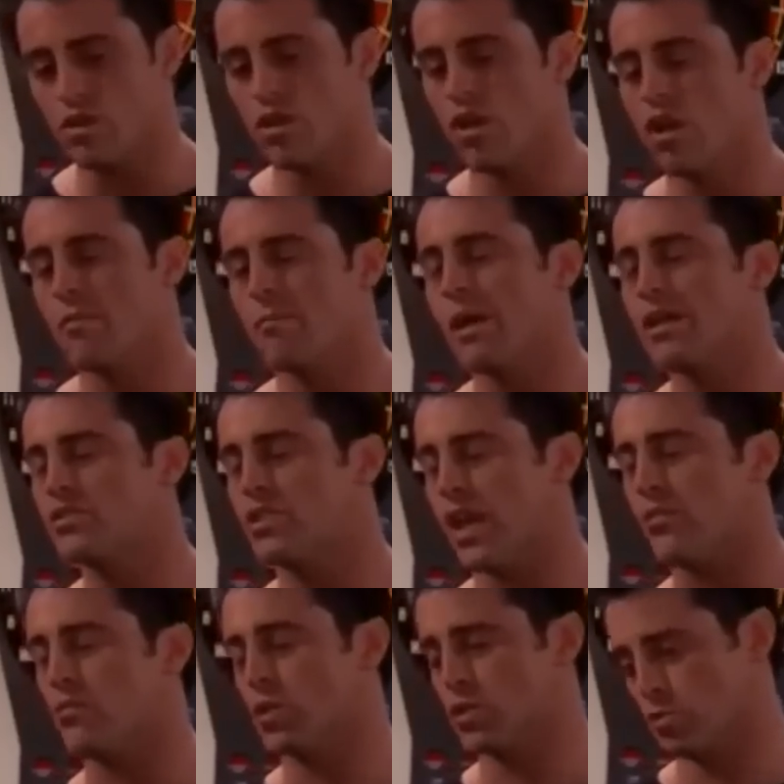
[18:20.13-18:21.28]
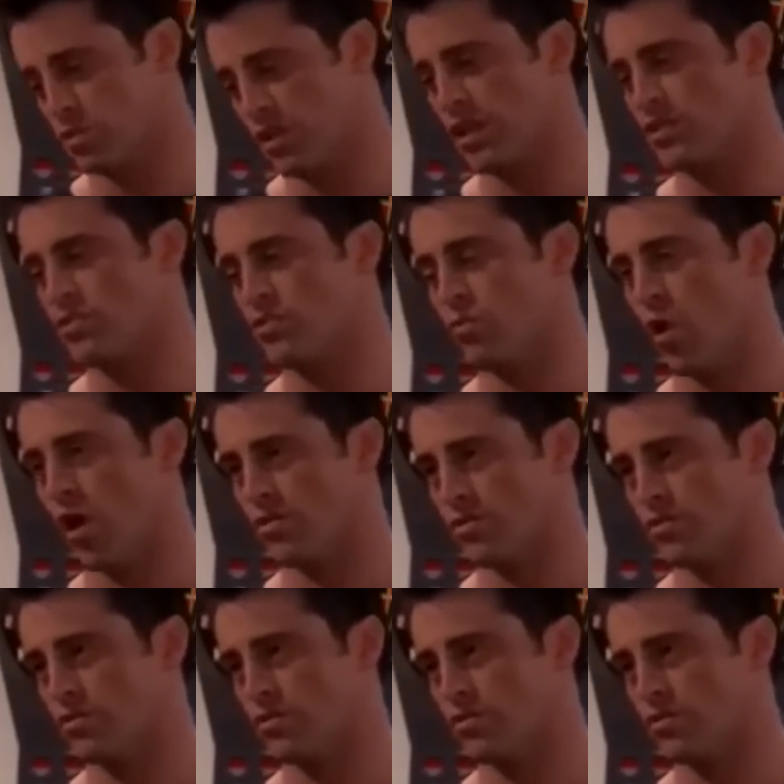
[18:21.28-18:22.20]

My sandwich was next to Ross.